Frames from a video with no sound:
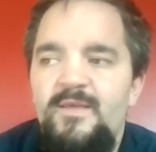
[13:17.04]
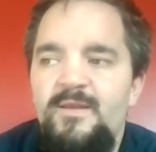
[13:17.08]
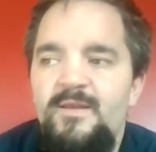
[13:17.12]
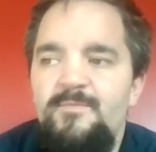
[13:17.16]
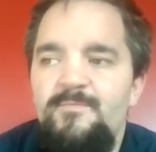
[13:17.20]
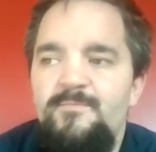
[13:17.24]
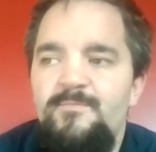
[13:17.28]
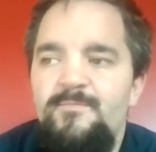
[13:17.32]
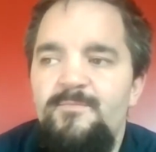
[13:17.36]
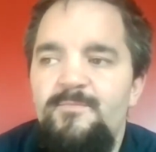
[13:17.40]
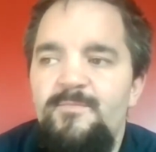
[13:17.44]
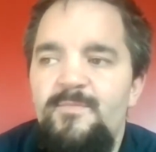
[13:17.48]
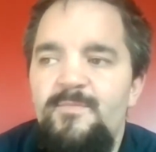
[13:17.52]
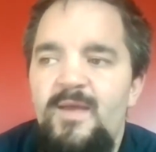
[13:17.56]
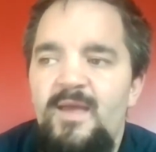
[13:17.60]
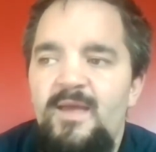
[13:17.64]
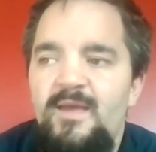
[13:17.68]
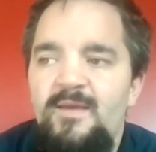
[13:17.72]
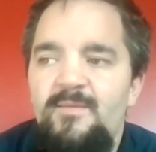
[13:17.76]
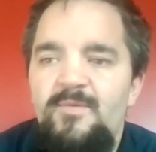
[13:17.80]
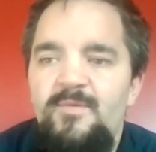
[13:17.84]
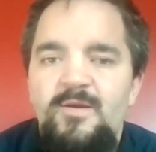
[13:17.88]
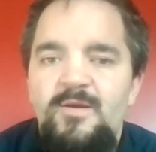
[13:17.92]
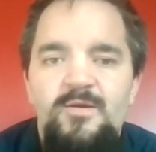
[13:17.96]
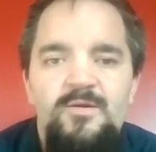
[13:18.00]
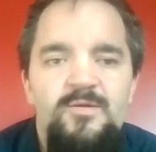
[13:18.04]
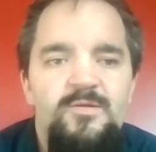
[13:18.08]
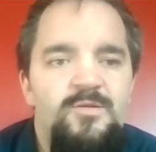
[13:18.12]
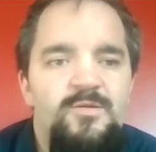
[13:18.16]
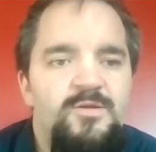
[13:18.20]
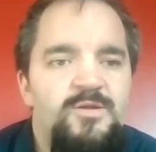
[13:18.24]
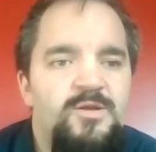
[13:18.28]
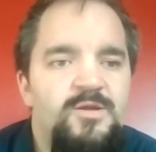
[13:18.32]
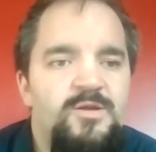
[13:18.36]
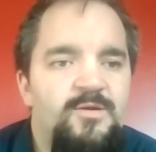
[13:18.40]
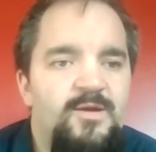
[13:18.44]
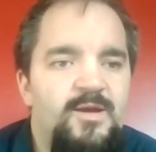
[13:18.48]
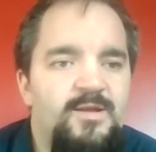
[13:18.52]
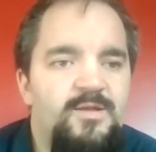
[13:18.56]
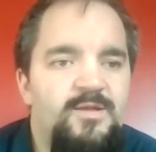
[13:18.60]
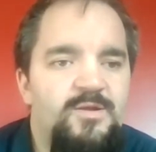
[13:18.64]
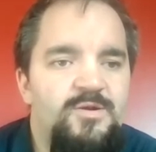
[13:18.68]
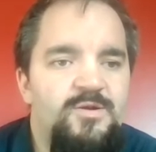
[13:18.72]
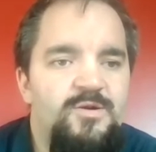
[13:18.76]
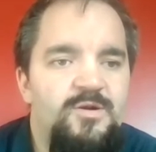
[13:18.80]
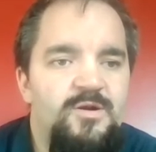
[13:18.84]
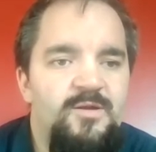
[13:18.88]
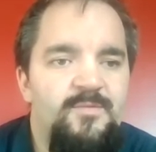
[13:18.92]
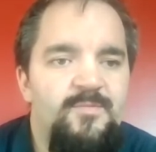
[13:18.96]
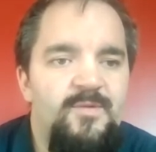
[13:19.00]
then maybe you're a little too
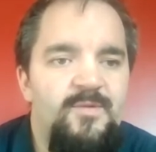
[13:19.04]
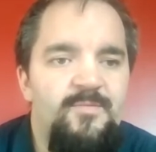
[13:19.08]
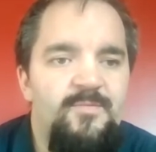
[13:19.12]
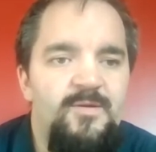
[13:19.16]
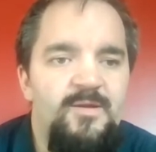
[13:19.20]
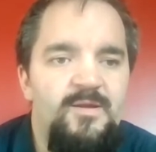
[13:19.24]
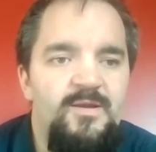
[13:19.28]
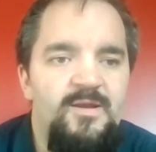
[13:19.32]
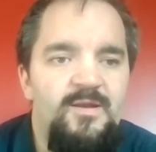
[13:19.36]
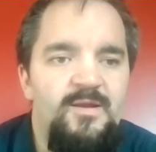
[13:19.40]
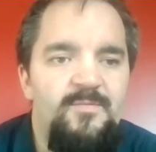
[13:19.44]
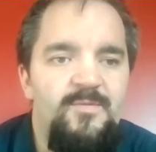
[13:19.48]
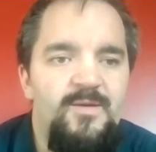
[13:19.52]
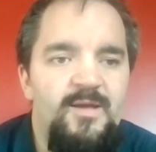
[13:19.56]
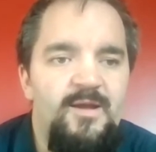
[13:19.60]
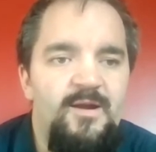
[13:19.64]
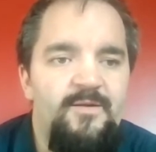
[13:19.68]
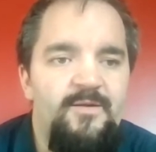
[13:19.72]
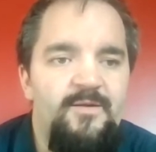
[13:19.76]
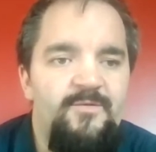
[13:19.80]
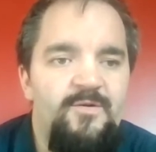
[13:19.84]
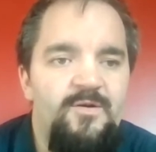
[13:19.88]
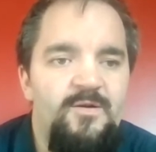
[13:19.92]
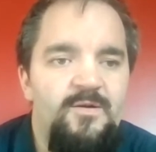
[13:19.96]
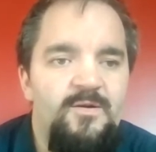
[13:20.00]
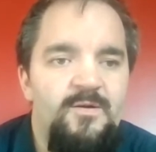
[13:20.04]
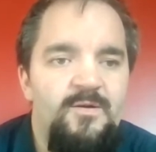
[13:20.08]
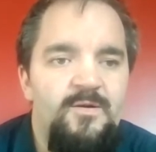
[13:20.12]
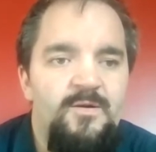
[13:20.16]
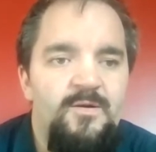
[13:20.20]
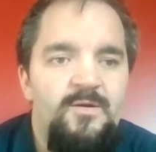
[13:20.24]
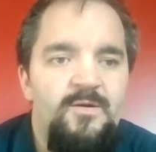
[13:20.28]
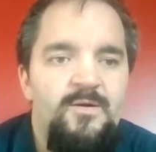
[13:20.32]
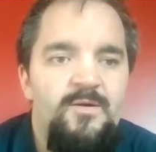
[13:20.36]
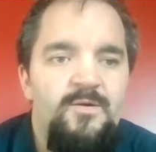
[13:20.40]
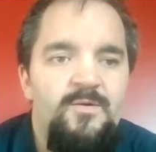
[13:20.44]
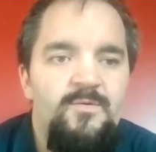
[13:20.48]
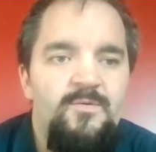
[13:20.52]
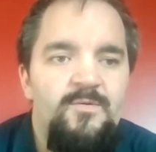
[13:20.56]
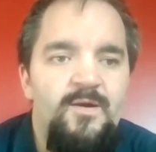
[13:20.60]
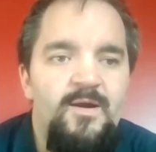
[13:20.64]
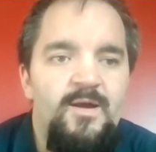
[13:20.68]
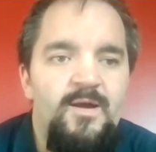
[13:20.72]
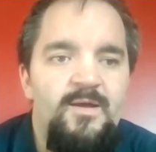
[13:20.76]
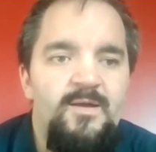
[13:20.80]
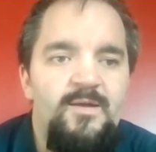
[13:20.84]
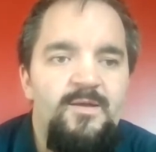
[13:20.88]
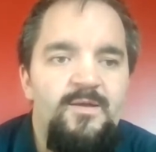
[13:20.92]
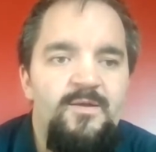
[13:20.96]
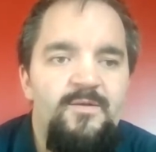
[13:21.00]
headstrong and maybe you need to be careful,
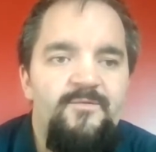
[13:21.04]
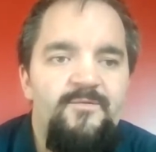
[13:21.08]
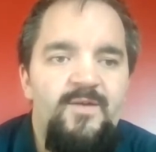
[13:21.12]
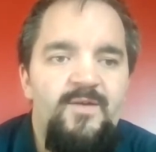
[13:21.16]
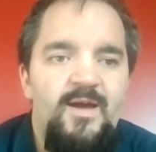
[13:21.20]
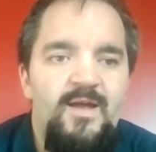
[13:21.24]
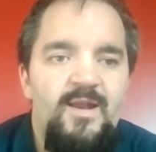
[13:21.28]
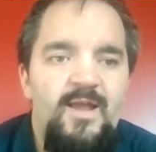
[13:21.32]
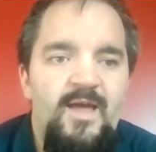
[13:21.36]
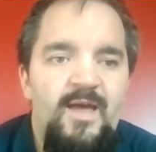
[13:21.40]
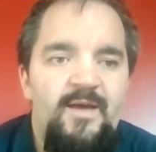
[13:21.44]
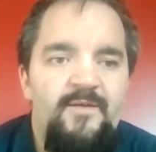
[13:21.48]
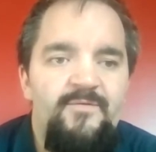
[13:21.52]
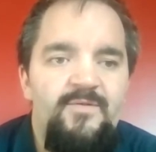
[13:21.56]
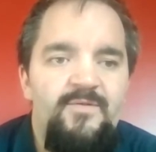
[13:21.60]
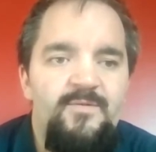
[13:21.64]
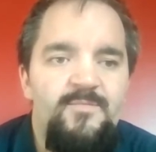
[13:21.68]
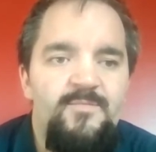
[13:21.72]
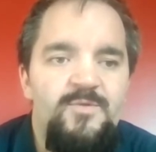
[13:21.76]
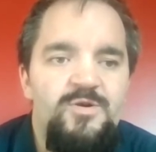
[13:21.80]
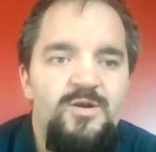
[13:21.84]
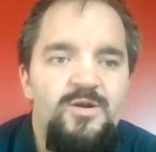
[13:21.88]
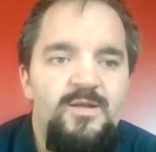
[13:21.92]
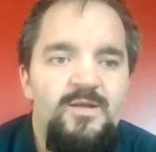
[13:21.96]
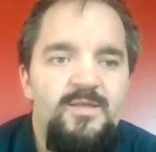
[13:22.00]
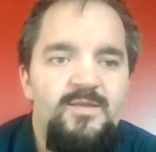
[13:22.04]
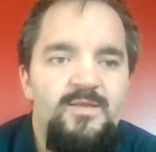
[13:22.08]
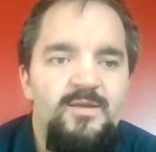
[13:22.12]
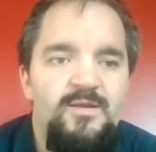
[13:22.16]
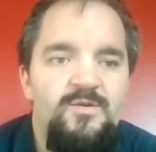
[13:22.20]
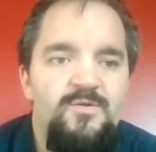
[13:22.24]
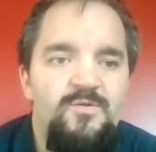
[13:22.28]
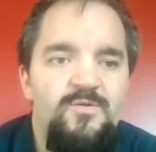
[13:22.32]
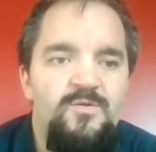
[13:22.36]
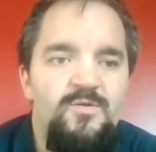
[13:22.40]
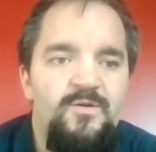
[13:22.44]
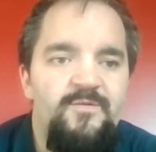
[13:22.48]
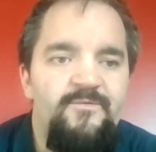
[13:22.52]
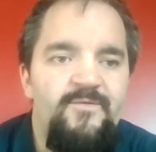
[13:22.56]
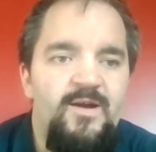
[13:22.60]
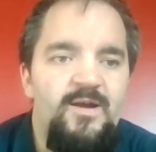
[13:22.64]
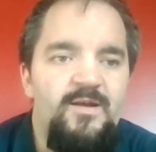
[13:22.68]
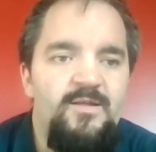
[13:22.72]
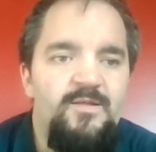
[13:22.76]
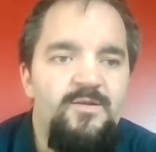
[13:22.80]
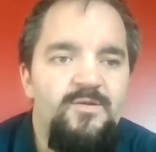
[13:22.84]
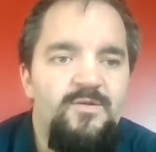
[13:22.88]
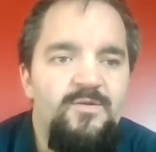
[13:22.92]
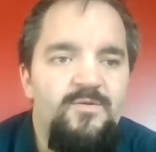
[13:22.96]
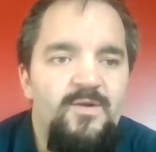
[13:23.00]
right? You've got to have some trusted core
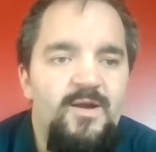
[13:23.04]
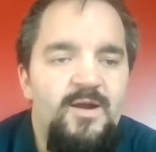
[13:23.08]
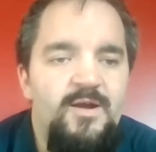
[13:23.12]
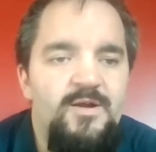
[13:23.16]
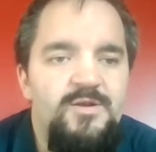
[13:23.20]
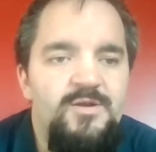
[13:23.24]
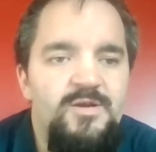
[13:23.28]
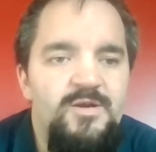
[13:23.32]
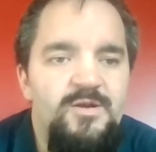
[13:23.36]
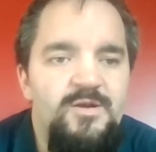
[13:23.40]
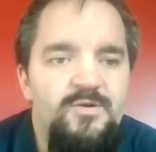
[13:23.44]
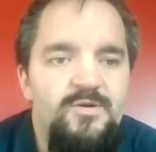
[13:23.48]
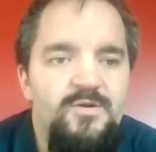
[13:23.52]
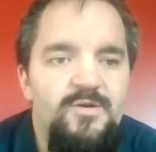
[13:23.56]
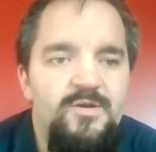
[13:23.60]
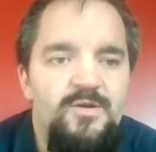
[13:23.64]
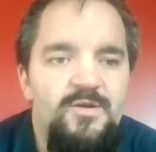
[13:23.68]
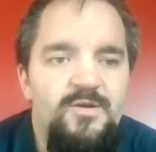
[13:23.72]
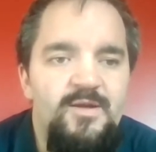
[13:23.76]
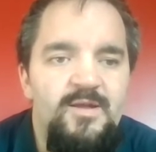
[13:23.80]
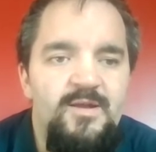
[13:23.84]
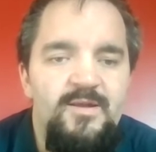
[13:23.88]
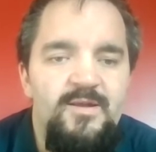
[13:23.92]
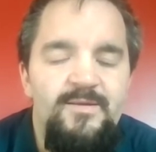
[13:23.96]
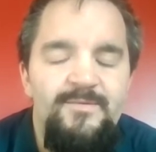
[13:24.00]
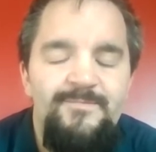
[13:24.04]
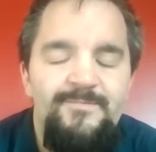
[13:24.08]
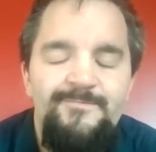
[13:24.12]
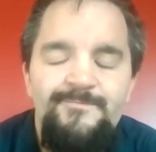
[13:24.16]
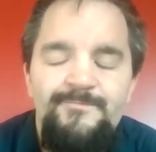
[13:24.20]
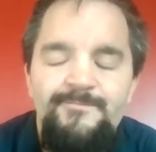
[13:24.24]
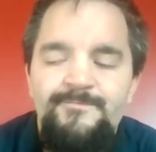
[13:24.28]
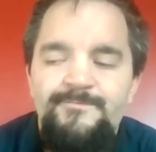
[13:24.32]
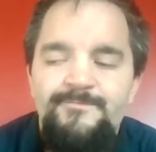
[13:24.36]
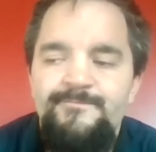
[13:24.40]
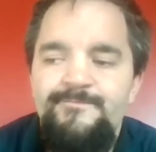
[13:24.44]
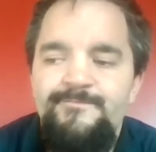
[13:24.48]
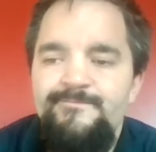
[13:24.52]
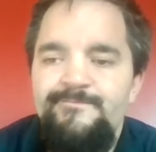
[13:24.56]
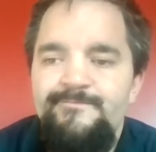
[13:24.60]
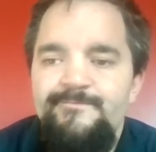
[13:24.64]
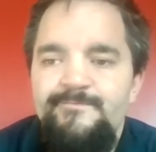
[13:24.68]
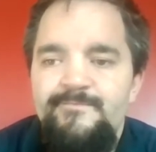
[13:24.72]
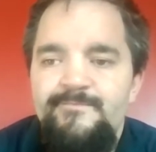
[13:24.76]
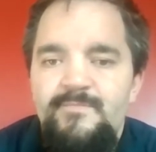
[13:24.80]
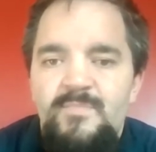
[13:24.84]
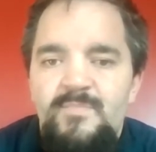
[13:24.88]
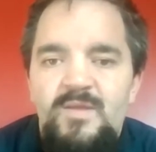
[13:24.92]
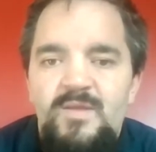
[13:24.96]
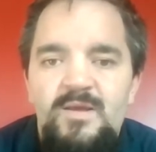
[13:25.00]
advisors around you who you can
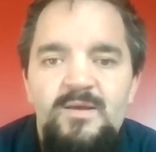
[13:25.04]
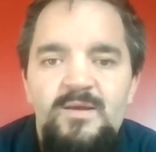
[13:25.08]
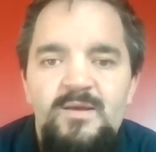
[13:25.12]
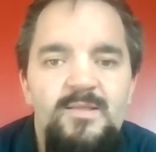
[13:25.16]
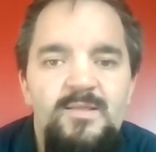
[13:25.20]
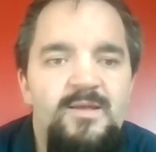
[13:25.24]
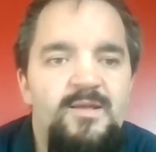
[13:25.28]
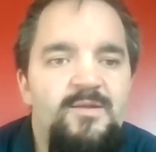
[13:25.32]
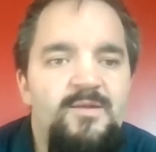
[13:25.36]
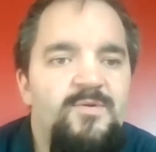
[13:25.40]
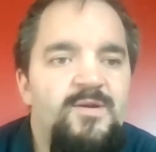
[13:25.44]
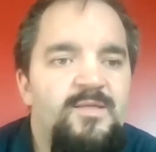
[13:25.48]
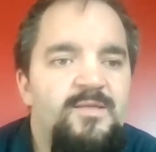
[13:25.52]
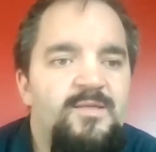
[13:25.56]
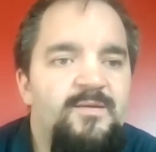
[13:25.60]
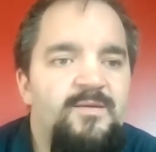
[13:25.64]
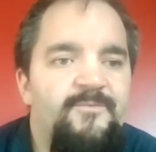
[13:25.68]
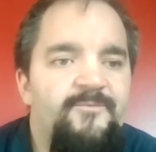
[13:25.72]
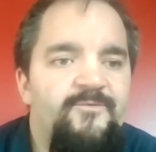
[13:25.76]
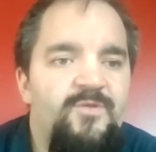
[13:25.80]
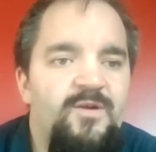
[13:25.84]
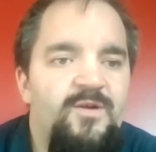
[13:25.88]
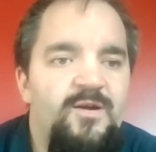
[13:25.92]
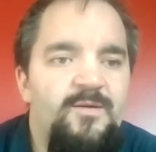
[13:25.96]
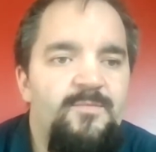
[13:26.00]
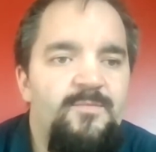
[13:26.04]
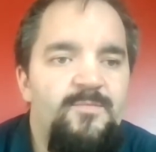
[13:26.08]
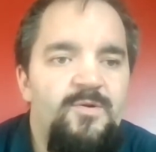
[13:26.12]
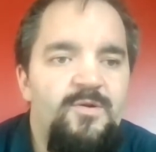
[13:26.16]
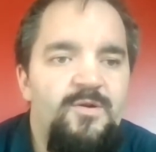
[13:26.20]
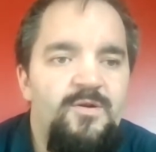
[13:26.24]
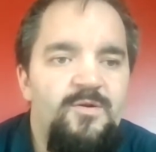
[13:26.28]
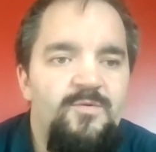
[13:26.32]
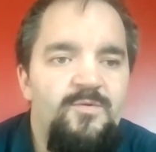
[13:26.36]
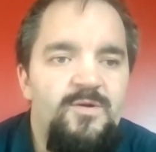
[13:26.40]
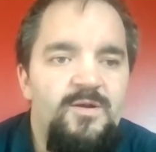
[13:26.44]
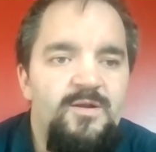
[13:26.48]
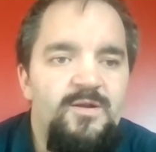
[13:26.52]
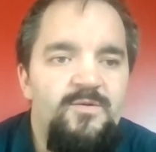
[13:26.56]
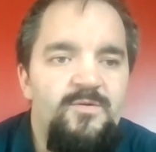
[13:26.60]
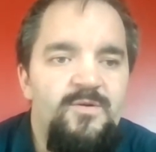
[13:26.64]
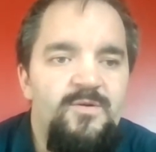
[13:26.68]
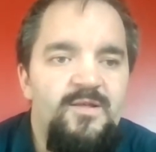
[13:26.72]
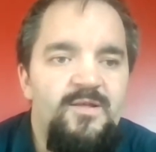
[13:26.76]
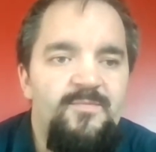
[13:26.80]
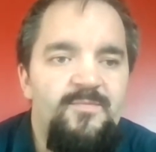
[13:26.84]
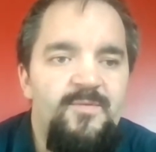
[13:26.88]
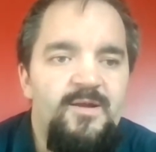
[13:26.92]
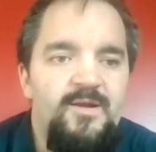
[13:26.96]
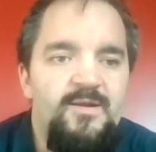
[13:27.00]
glean wisdom from, who you're willing to
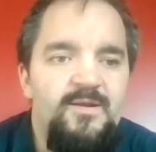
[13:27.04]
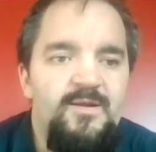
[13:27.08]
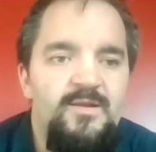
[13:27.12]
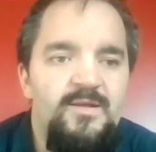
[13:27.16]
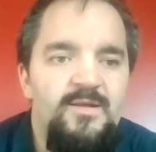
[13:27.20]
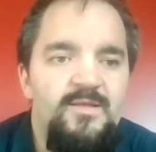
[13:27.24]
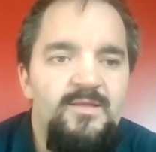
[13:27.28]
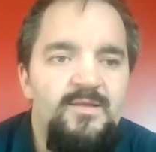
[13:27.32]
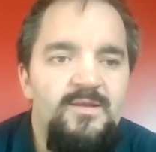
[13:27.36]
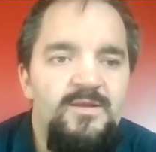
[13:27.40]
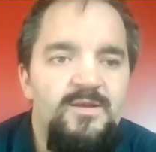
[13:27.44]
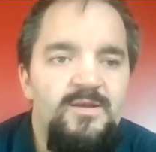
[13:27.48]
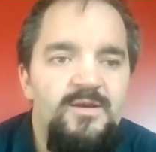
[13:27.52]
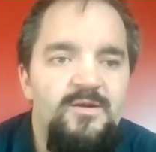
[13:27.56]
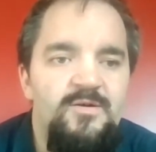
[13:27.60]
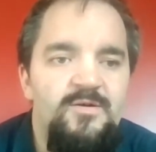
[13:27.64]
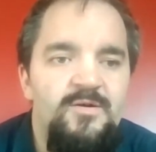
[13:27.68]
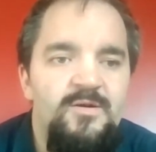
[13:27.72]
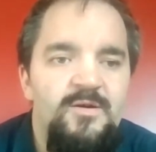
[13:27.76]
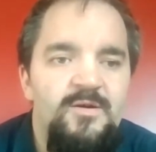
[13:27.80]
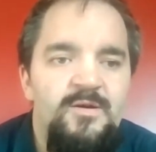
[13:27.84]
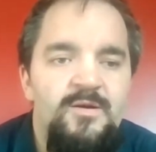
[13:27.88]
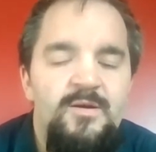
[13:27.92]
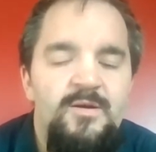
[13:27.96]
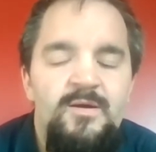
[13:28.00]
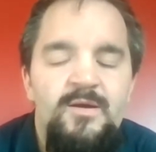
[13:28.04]
respect and listen to.